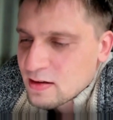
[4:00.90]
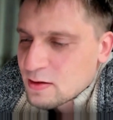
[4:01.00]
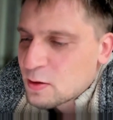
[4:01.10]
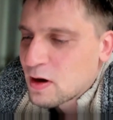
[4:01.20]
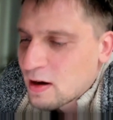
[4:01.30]

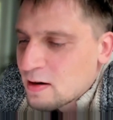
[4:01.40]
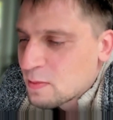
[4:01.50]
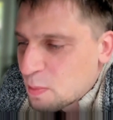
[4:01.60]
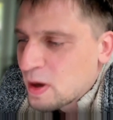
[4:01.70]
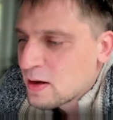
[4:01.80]
You
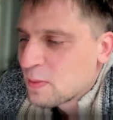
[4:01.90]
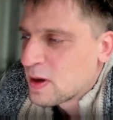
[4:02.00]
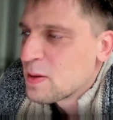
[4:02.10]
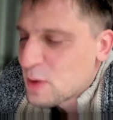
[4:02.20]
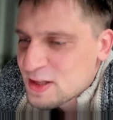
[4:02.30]
can
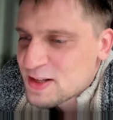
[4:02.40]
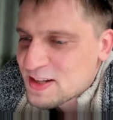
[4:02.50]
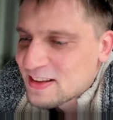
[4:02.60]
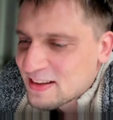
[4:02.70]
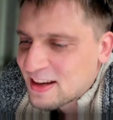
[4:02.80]
pay much
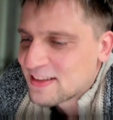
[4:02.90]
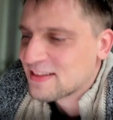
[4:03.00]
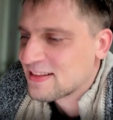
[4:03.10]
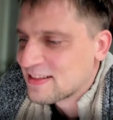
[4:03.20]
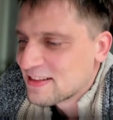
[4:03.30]
and get
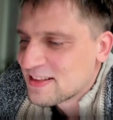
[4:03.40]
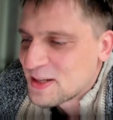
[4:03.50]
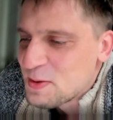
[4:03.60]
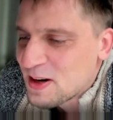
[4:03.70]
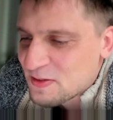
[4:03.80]

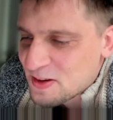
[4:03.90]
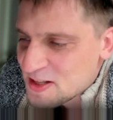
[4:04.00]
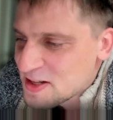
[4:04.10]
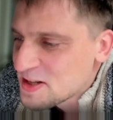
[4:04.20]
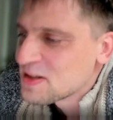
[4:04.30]
similar
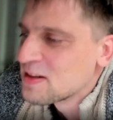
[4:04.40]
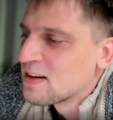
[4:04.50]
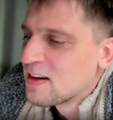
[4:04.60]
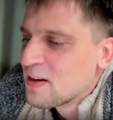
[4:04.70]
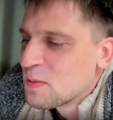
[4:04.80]
features,
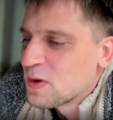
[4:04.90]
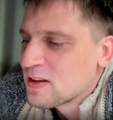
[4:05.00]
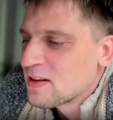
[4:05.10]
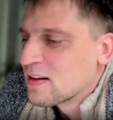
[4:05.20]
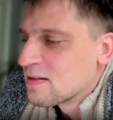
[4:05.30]
but
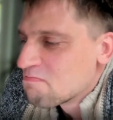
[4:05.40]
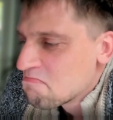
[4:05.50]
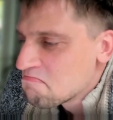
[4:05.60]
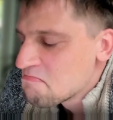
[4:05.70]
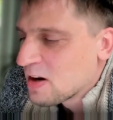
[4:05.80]
the
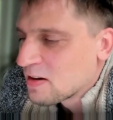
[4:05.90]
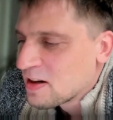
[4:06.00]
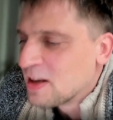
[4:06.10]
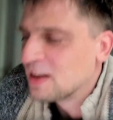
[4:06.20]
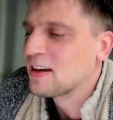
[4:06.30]

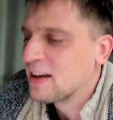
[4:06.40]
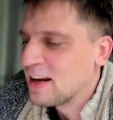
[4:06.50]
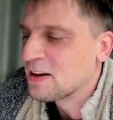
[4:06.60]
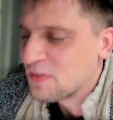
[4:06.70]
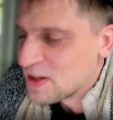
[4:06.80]

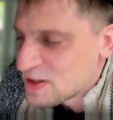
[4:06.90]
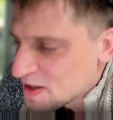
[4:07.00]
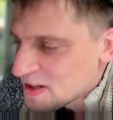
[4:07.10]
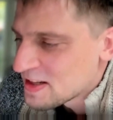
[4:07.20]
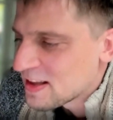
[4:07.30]
killing
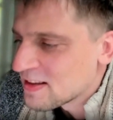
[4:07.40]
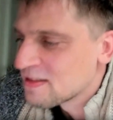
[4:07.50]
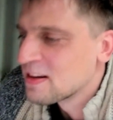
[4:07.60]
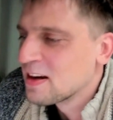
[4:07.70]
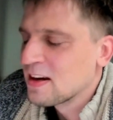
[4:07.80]
feature is that
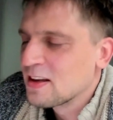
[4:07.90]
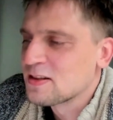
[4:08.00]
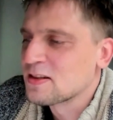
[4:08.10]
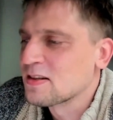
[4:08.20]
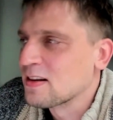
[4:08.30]
it's